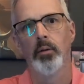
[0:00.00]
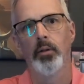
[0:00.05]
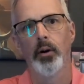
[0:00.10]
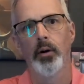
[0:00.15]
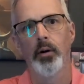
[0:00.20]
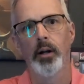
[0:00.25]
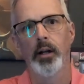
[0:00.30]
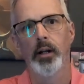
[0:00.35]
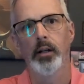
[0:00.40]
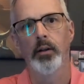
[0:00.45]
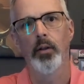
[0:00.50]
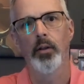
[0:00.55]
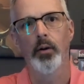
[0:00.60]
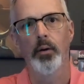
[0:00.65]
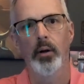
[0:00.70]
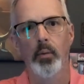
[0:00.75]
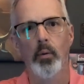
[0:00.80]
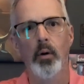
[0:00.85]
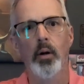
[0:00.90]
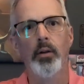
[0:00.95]
$30,000 to
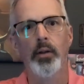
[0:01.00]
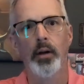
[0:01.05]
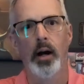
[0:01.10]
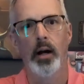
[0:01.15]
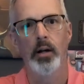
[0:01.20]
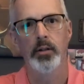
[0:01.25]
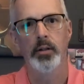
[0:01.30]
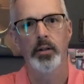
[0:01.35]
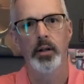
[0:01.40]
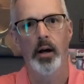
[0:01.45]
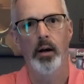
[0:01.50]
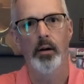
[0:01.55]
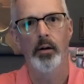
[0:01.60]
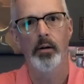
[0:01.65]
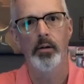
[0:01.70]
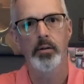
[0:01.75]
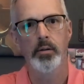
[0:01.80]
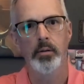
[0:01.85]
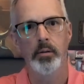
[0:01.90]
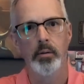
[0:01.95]

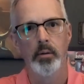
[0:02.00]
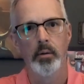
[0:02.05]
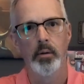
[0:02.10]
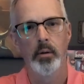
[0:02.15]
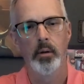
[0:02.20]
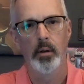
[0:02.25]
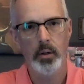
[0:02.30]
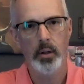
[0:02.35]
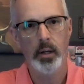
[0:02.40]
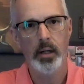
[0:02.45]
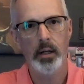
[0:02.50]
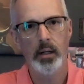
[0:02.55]
$31,000. So